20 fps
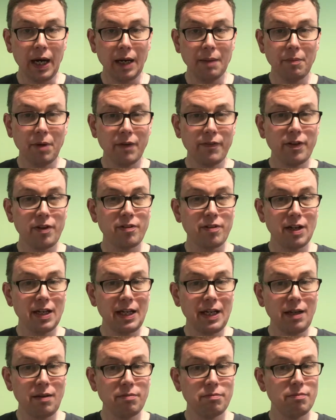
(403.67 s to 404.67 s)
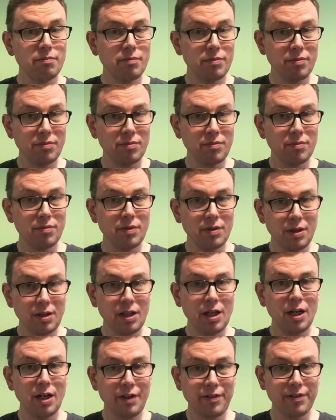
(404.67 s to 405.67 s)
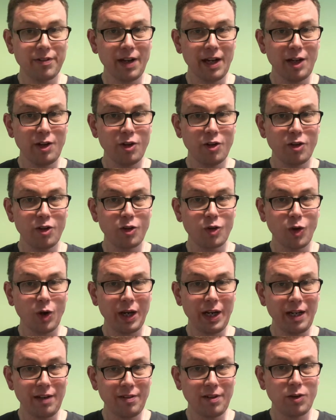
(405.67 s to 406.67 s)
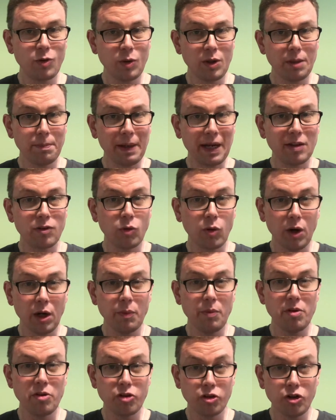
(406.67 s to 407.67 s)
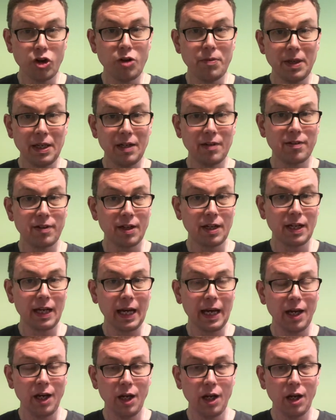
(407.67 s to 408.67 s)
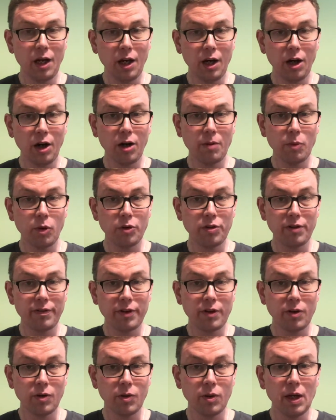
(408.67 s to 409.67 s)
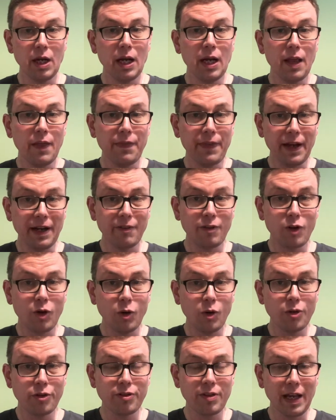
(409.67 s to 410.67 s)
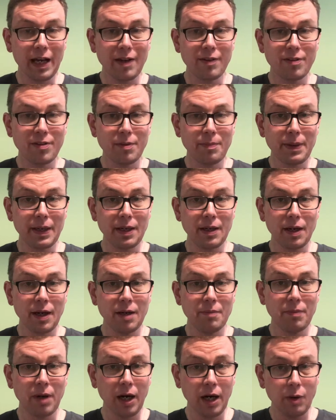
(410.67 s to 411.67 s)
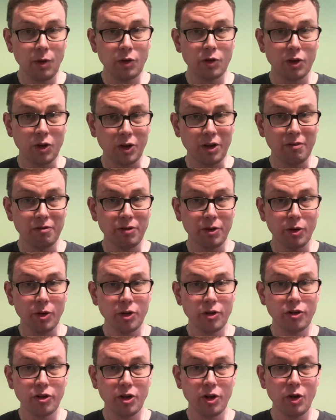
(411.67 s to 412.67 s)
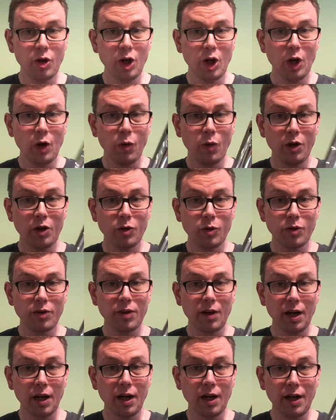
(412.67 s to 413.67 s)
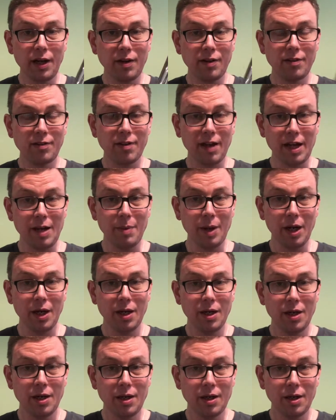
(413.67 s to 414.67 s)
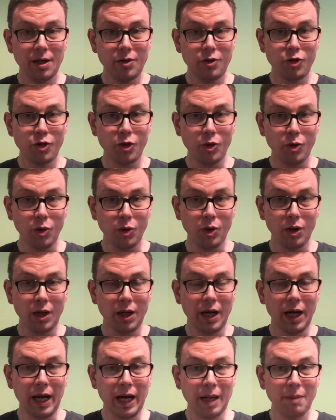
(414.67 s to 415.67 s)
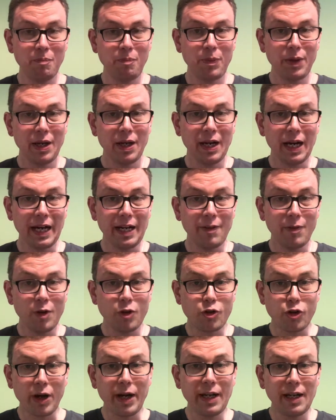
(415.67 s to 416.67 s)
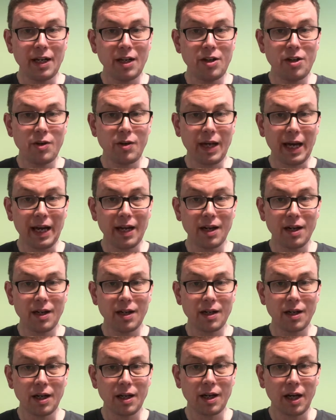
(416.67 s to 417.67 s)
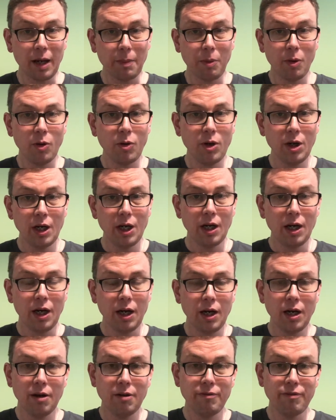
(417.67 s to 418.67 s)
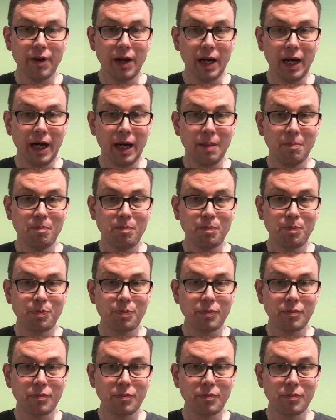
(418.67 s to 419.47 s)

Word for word: Um, obviously, the early stages, it's quite easy to win the battle. I'm assuming it's going to get a lot more difficult. Then, of course, there's the bit um, I was looking forward to, which was the lightsaber duel. Um, and in the training, you get a, a couple of um,